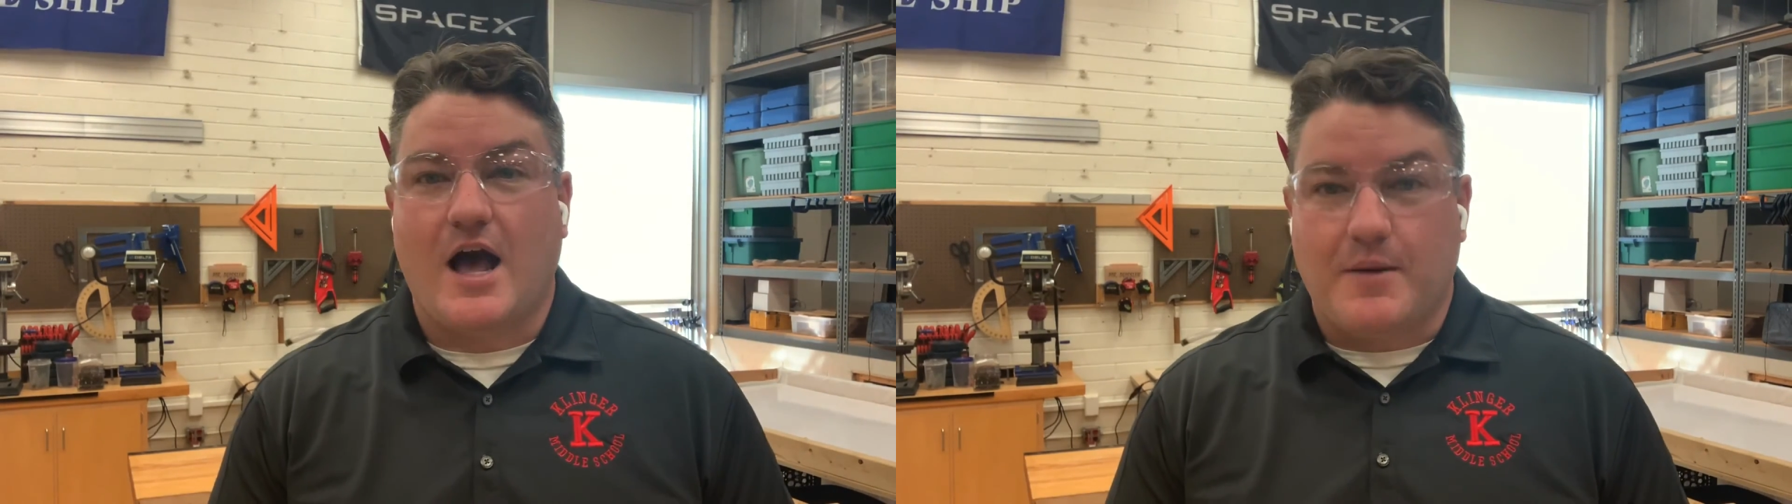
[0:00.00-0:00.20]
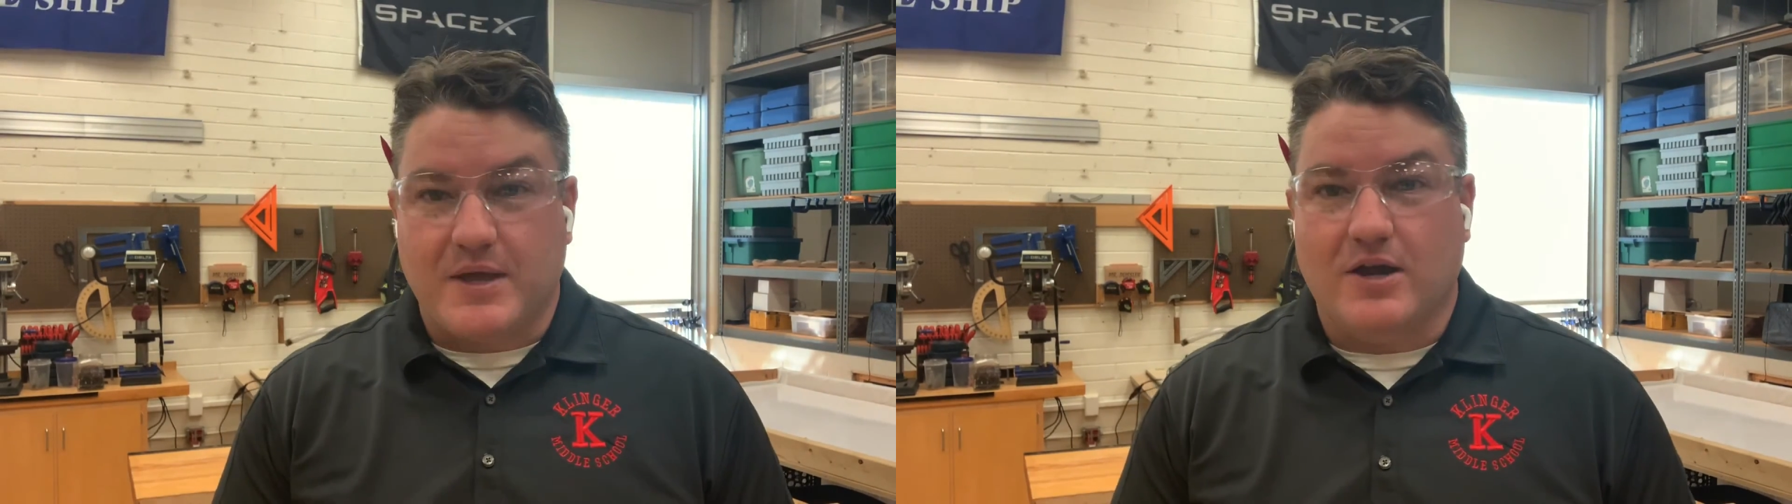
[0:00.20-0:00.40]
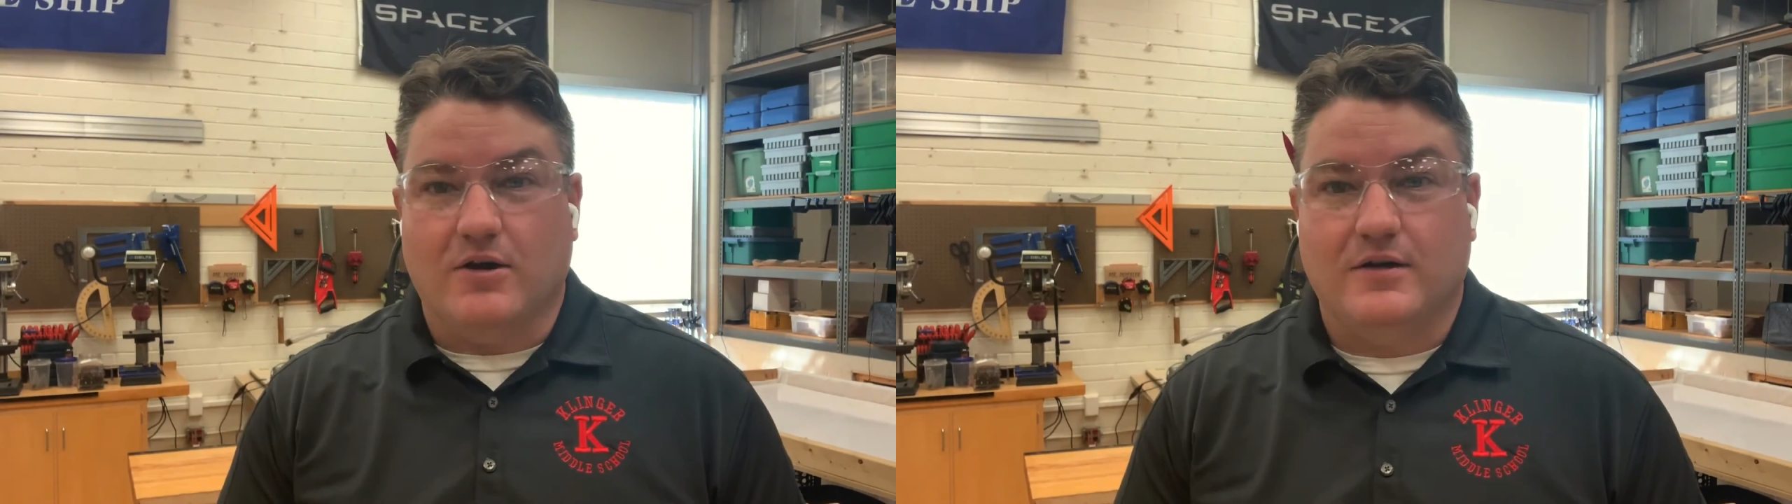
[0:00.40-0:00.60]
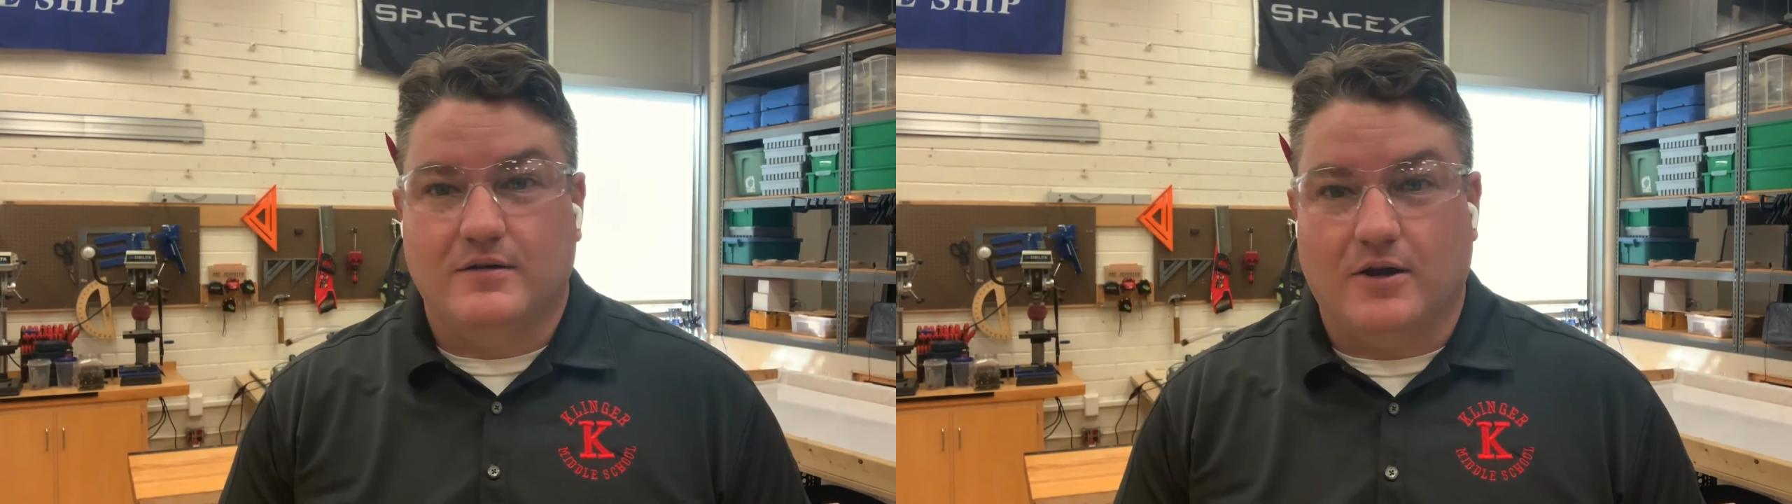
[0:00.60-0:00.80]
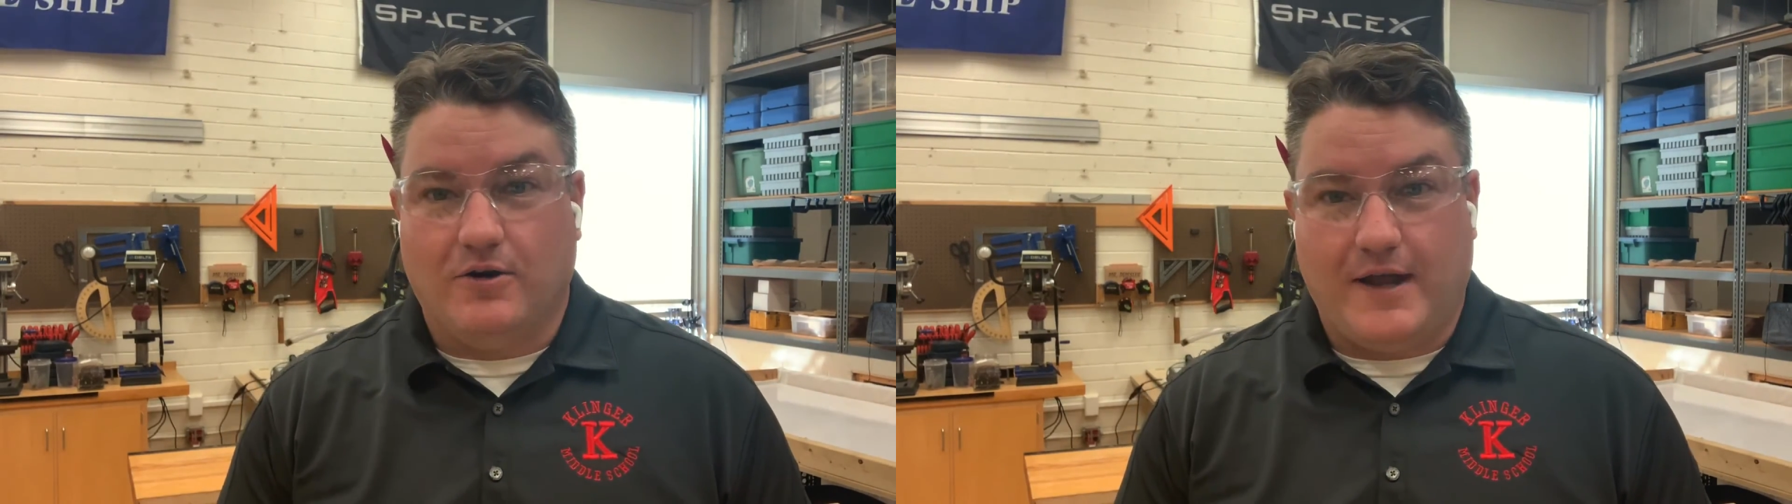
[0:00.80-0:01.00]
I'm here,
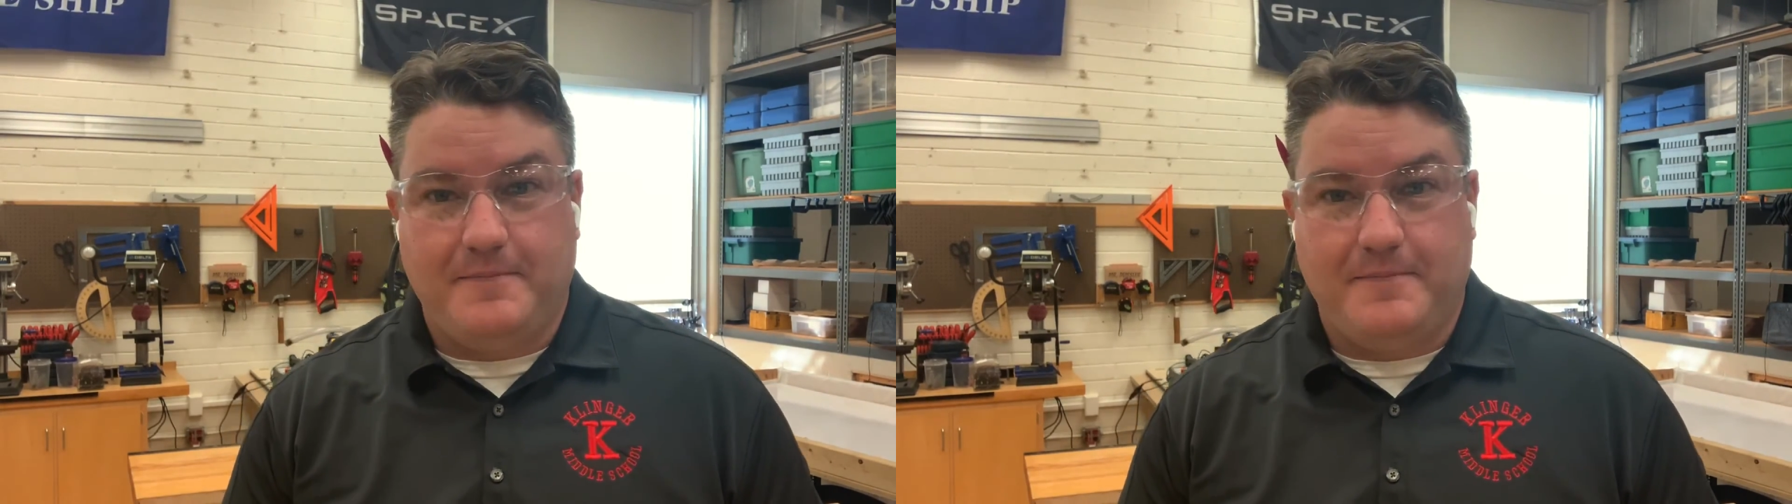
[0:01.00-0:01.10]
all right?